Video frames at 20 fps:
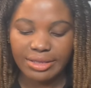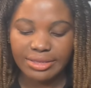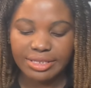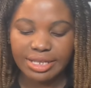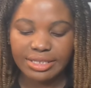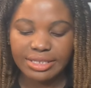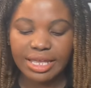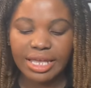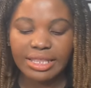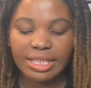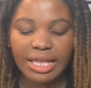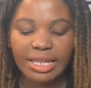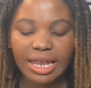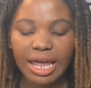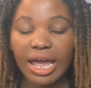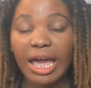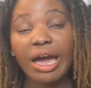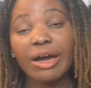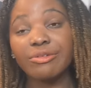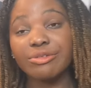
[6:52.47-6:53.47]
the day that
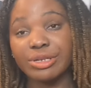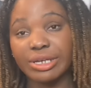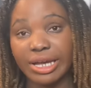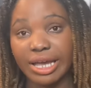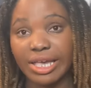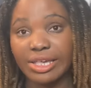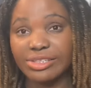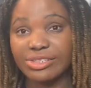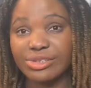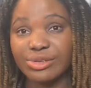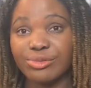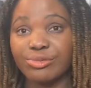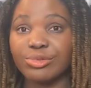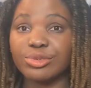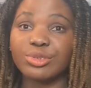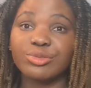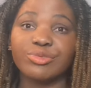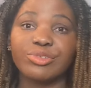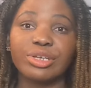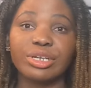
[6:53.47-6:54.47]
I had rehearsal
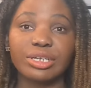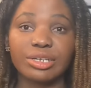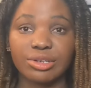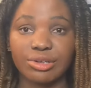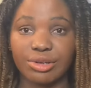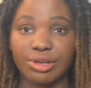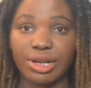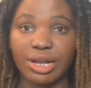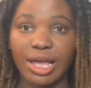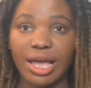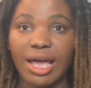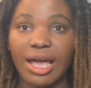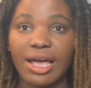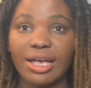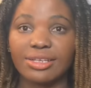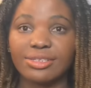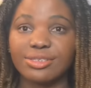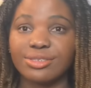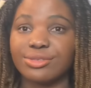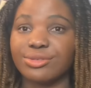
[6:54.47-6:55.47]
was very
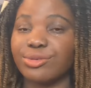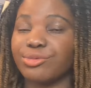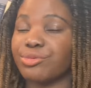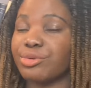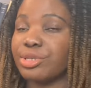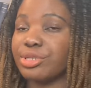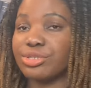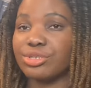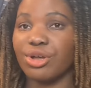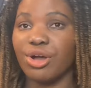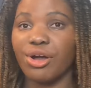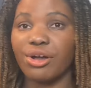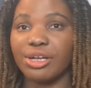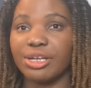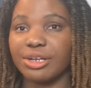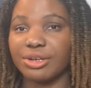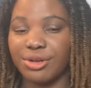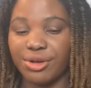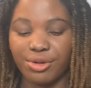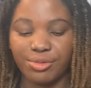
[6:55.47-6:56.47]
relaxed, so we talk
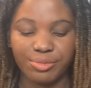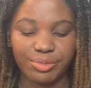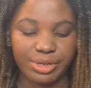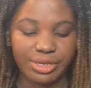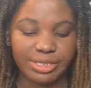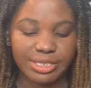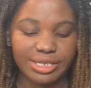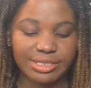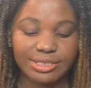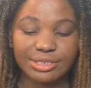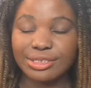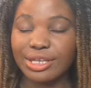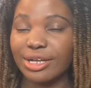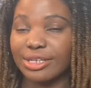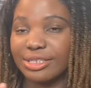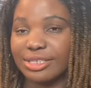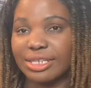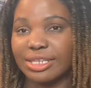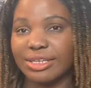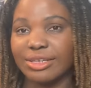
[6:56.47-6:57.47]
a lot, but there's
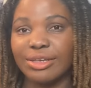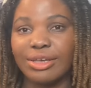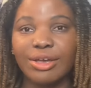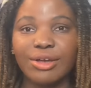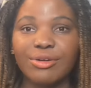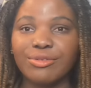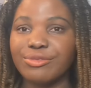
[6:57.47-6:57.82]
nothing,